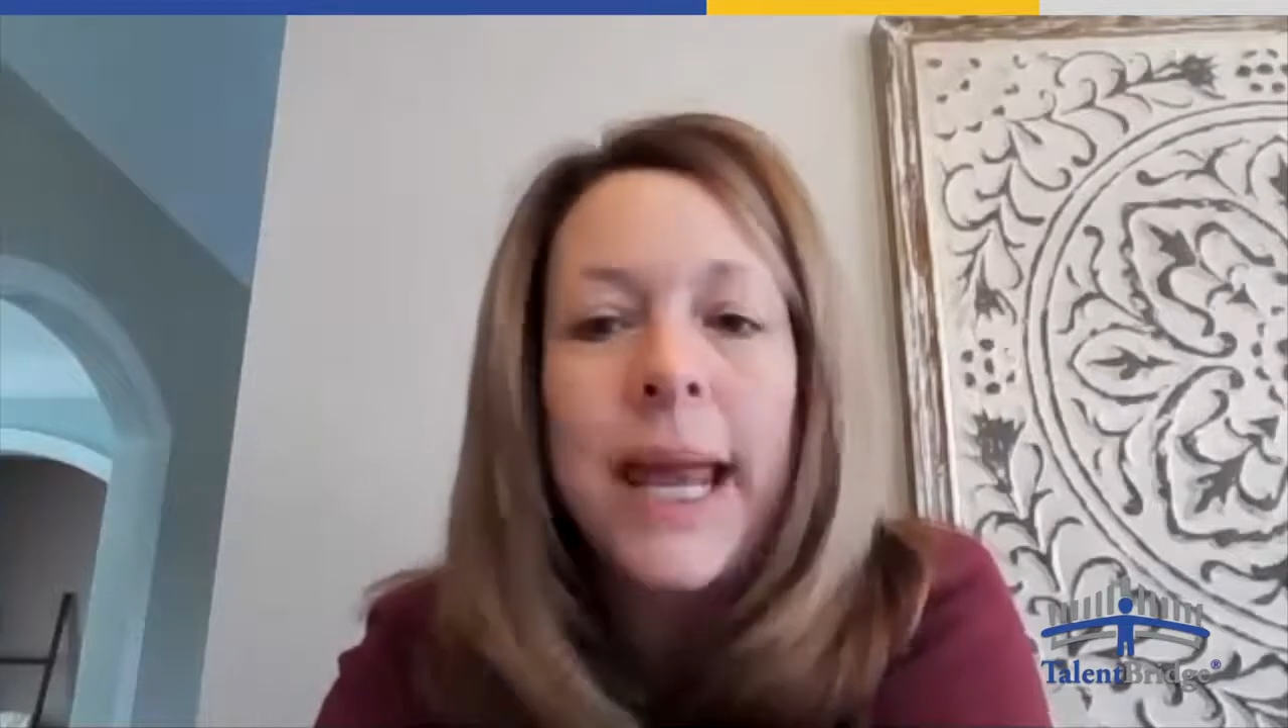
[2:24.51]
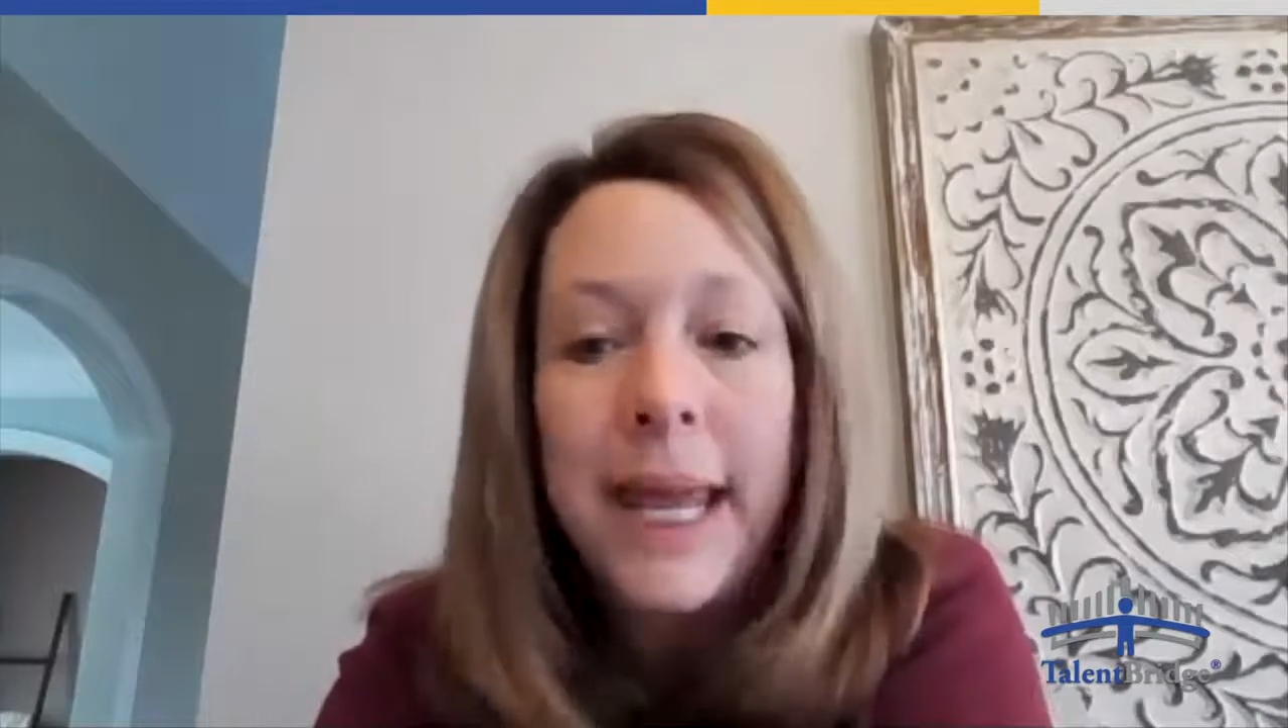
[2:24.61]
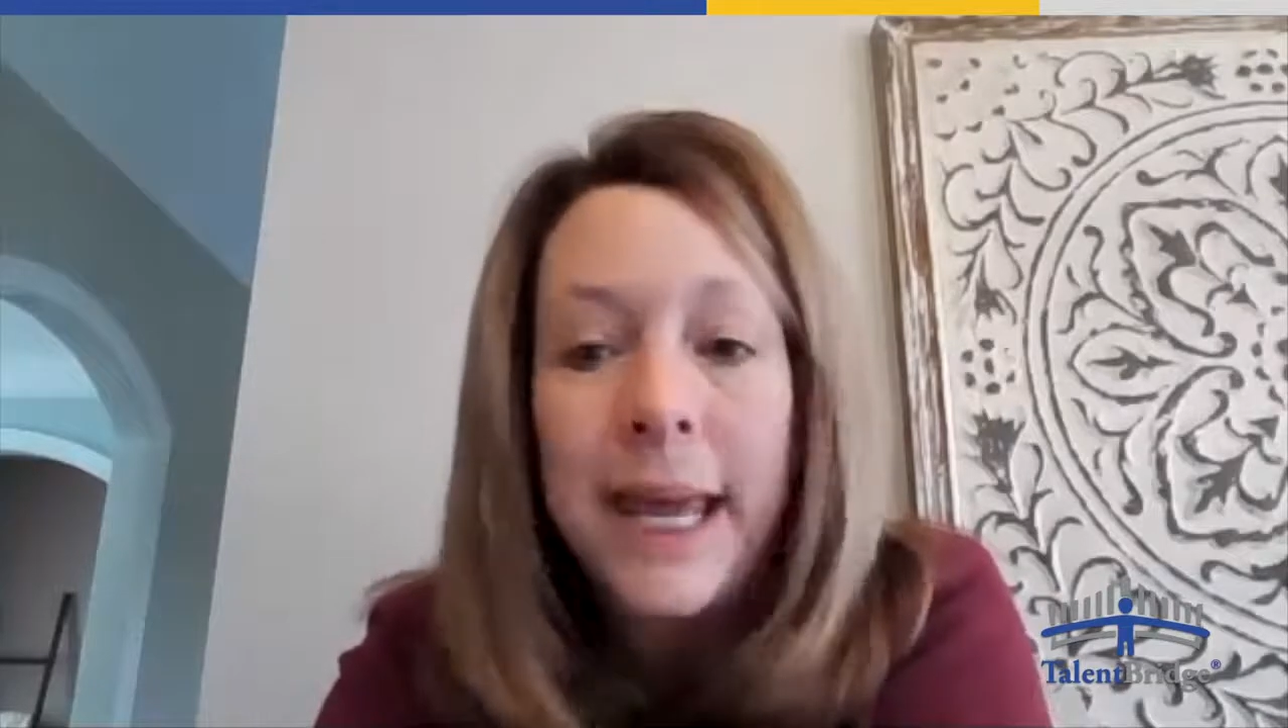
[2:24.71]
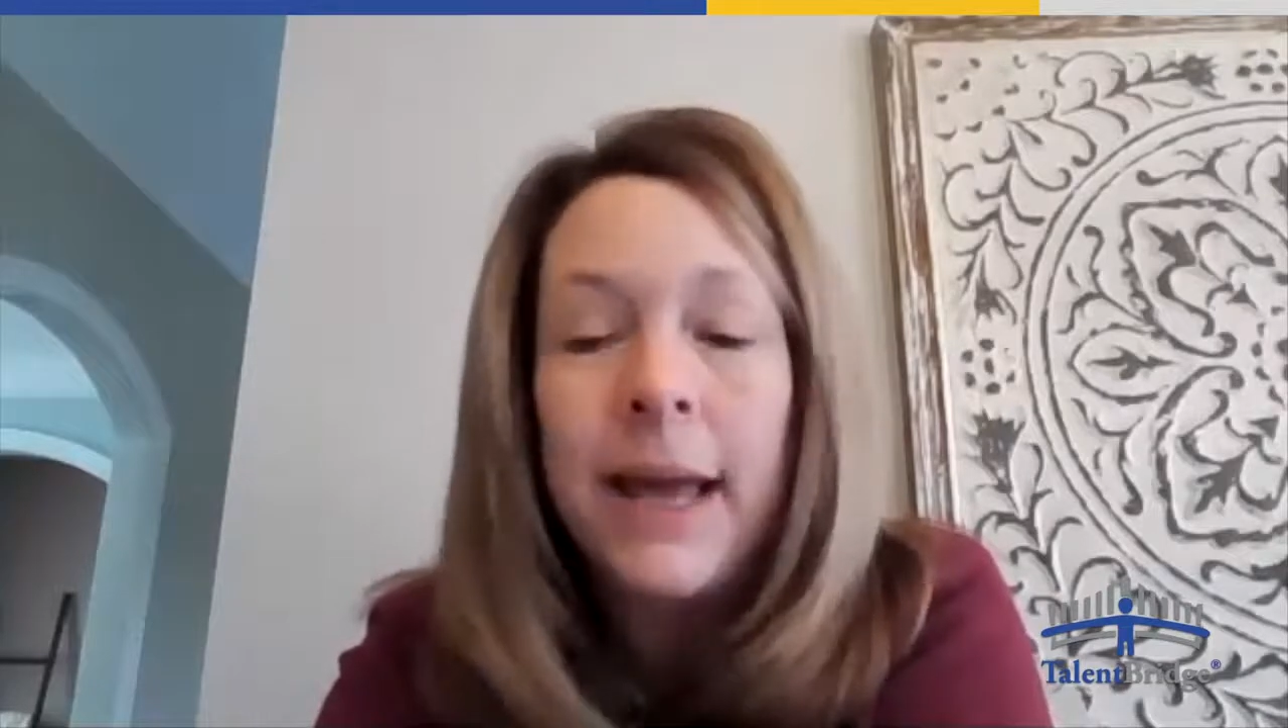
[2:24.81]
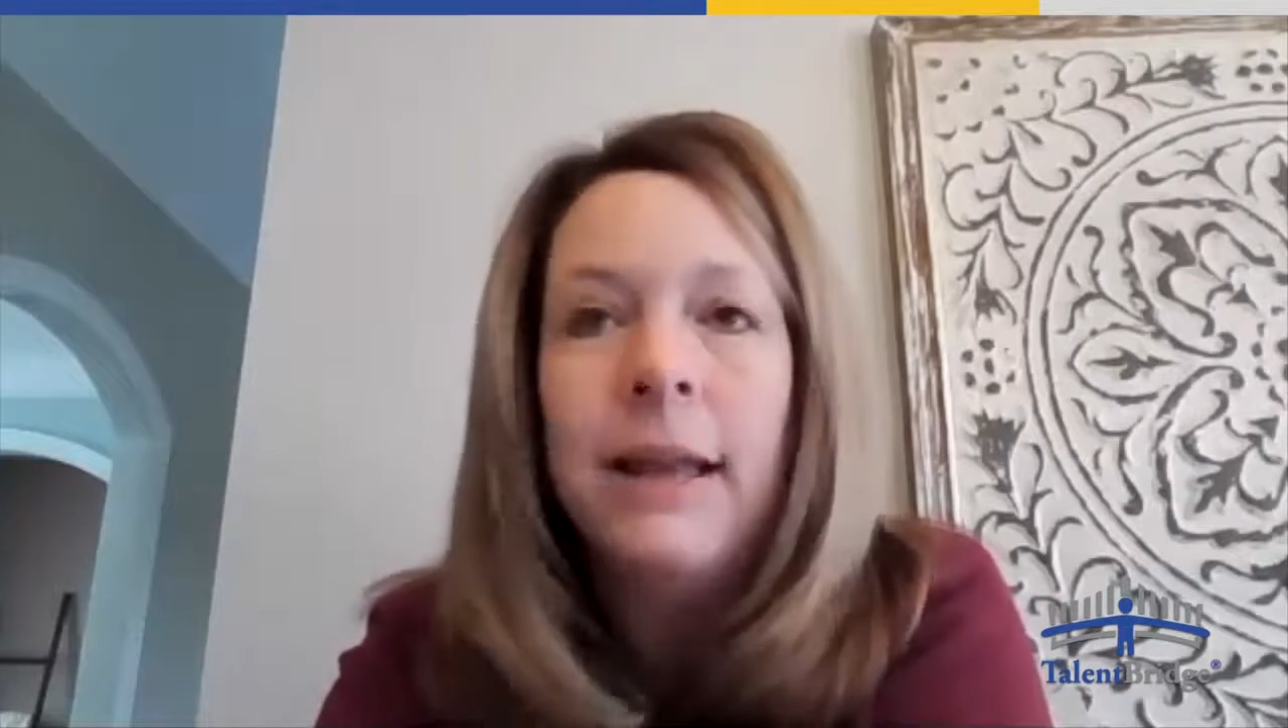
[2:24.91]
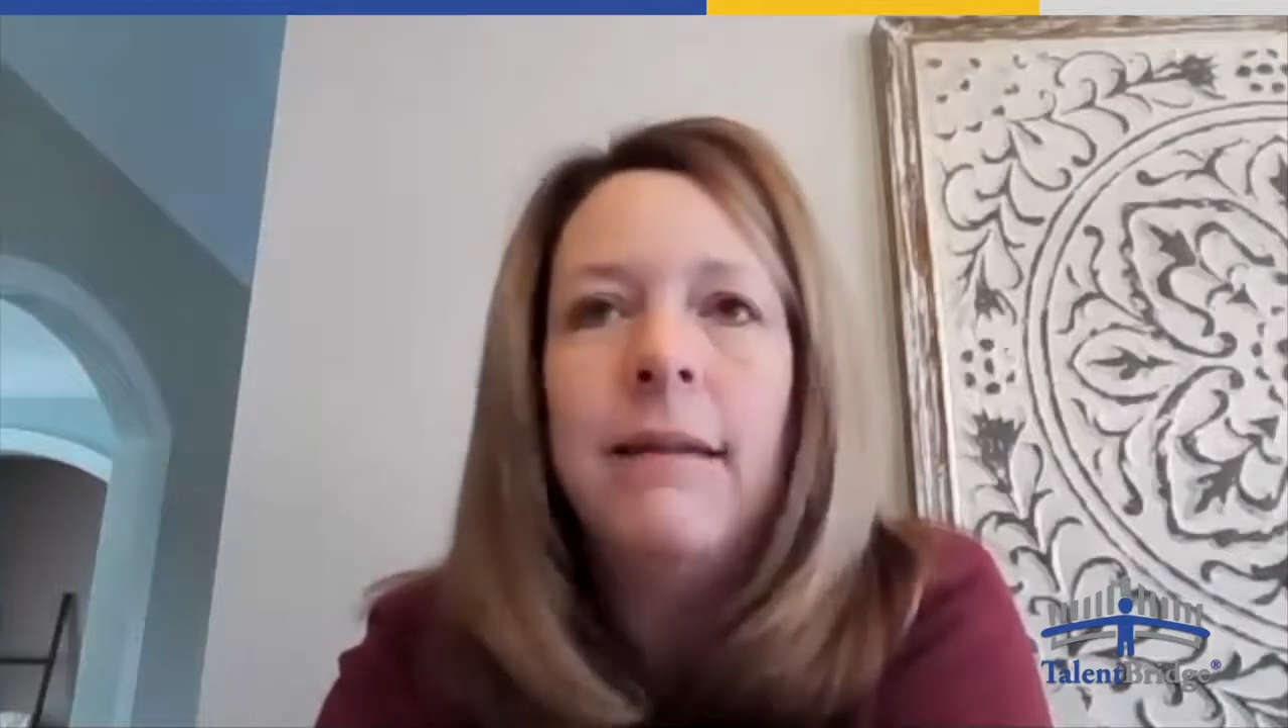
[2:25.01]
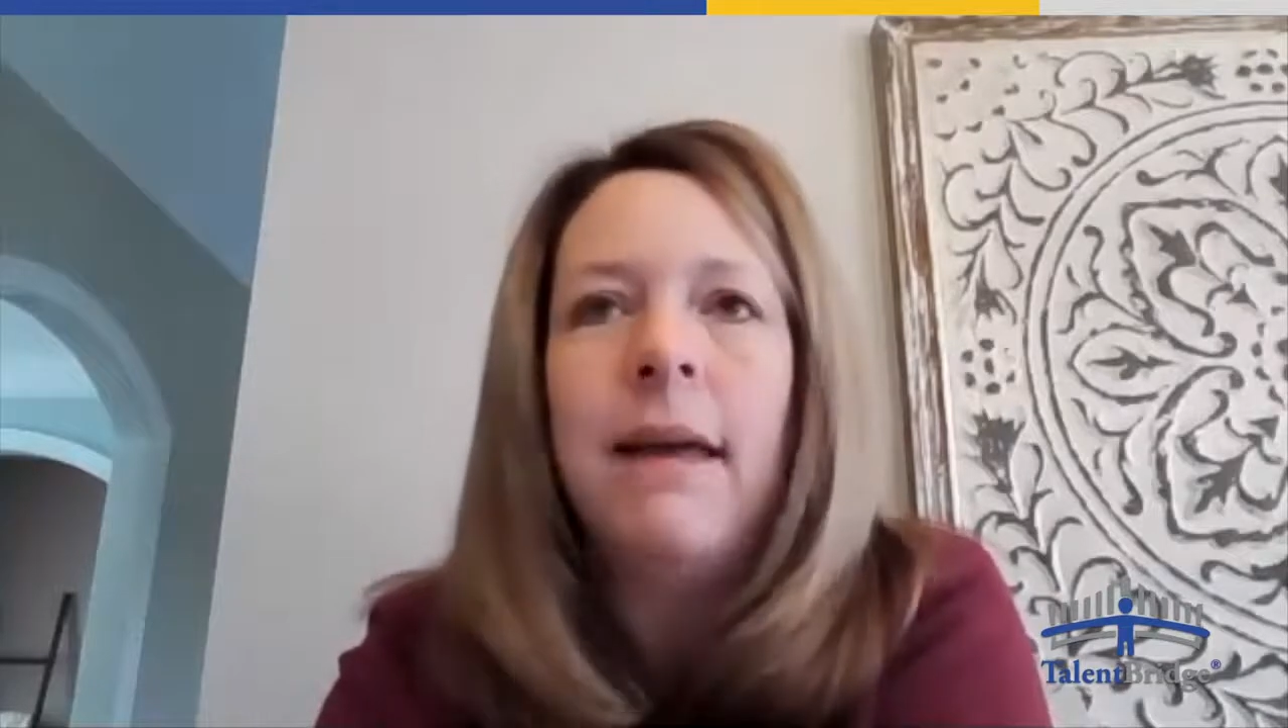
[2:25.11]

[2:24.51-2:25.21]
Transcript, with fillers: and